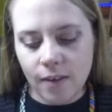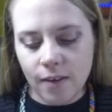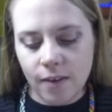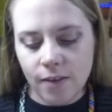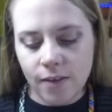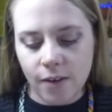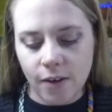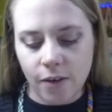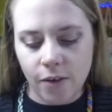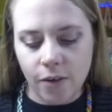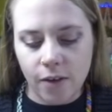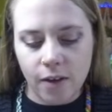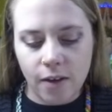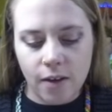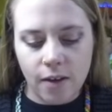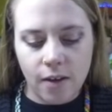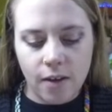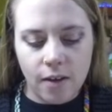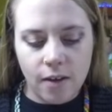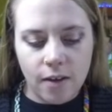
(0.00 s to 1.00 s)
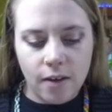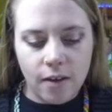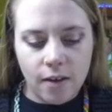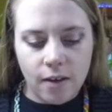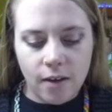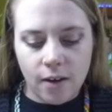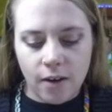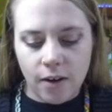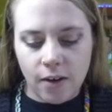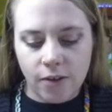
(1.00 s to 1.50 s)
So
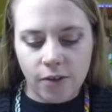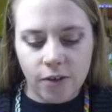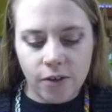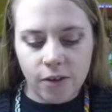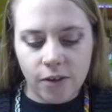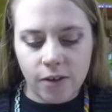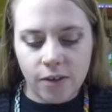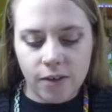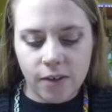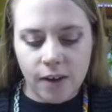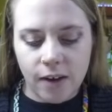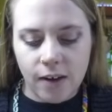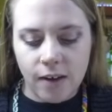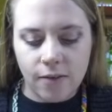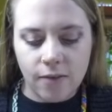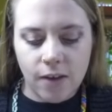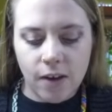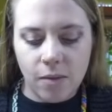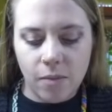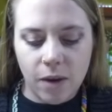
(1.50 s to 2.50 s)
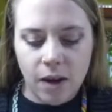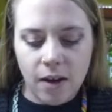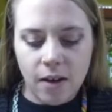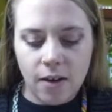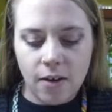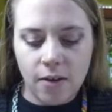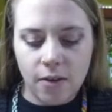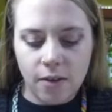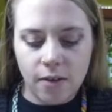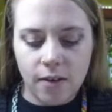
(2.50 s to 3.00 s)
our shoulders kind of come
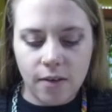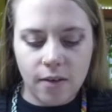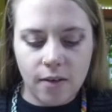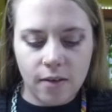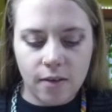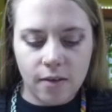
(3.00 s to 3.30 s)
out.